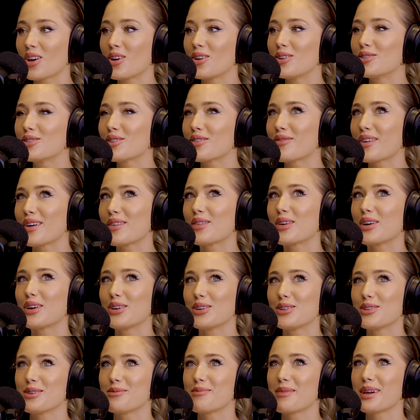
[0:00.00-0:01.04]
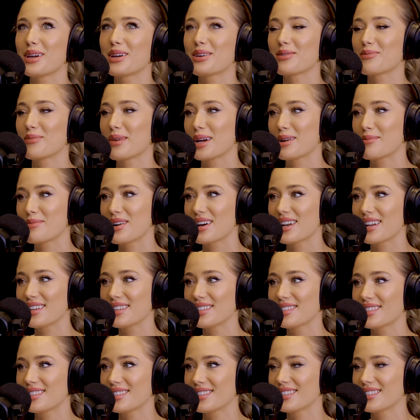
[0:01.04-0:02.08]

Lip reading: Who's your favorite YouTube makeup artist?